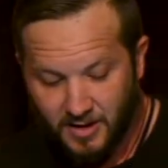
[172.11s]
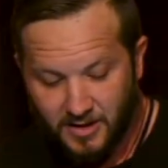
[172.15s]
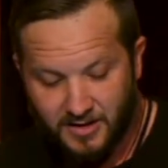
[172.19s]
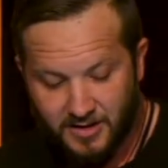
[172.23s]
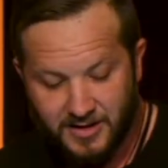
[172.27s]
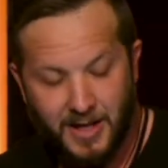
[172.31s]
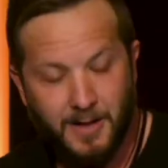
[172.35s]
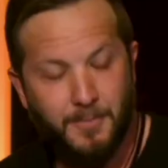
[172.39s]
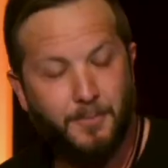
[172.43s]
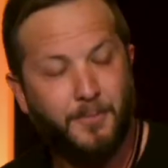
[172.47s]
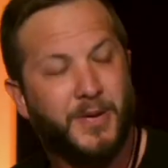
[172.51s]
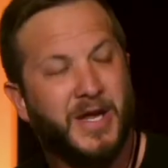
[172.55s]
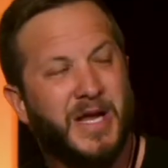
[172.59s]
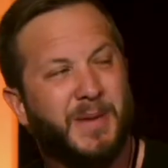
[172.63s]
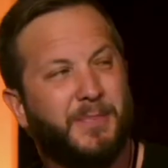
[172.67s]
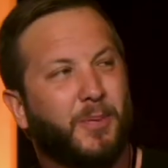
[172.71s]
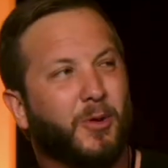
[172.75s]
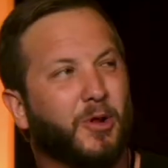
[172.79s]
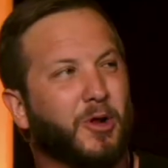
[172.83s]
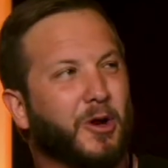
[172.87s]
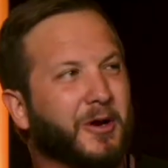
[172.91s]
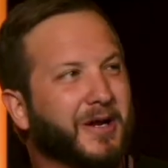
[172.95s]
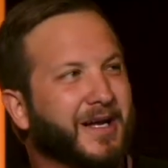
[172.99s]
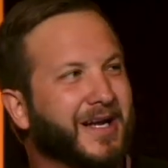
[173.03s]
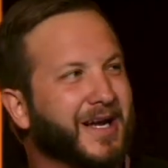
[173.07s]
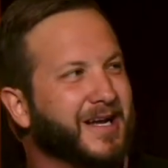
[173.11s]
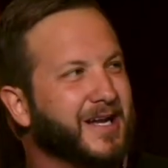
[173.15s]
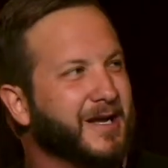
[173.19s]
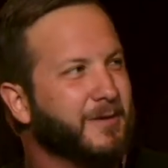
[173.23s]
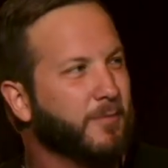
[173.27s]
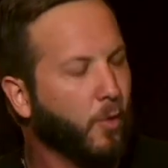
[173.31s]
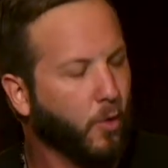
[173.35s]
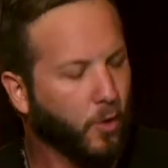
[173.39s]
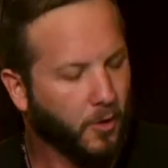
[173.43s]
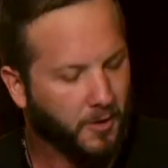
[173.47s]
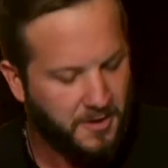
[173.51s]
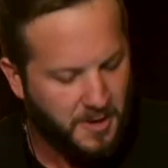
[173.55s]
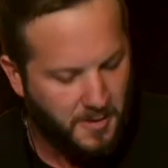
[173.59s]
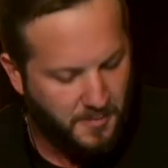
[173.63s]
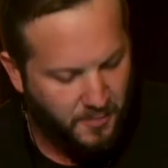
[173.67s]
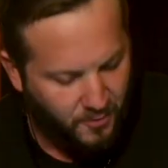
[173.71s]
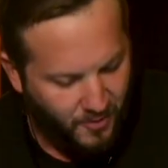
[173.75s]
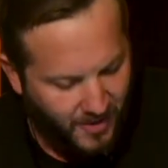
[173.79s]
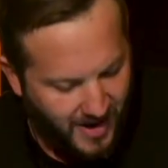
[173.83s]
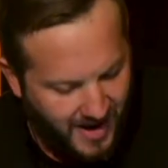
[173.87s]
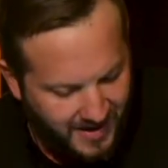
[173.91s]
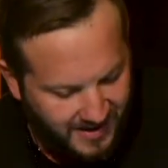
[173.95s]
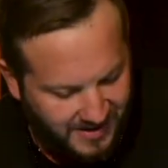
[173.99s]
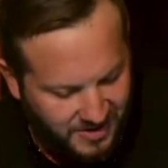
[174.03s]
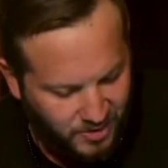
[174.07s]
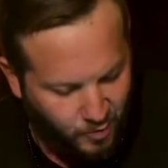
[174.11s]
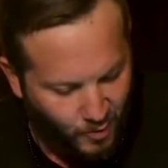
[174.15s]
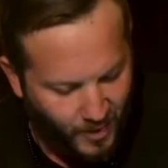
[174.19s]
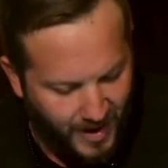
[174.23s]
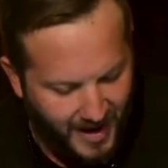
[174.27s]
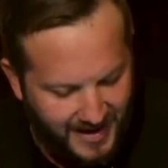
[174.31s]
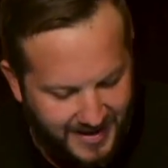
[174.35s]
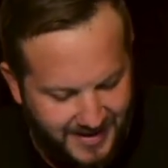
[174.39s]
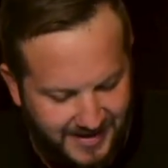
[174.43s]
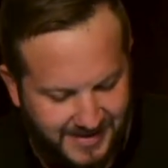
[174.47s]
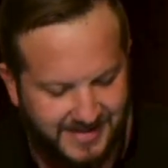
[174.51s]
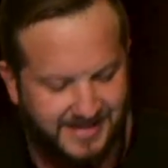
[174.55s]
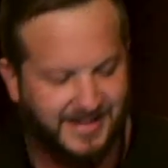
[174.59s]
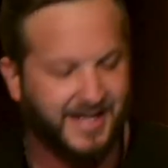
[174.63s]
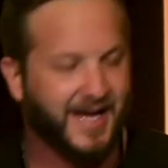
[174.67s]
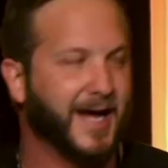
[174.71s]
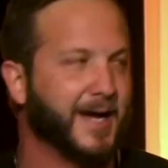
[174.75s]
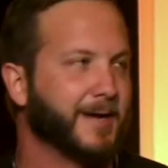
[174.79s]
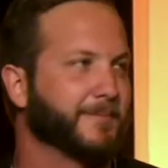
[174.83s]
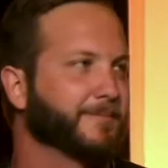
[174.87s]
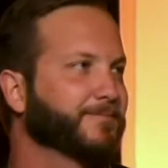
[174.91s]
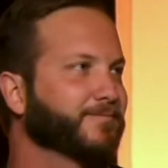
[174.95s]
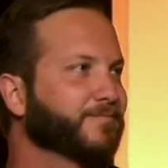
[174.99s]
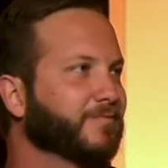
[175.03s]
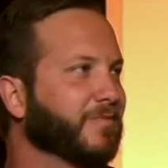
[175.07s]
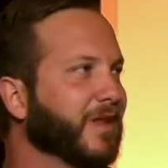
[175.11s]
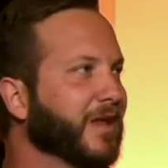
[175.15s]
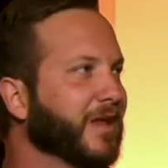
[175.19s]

that people are getting more depressed. Why is that?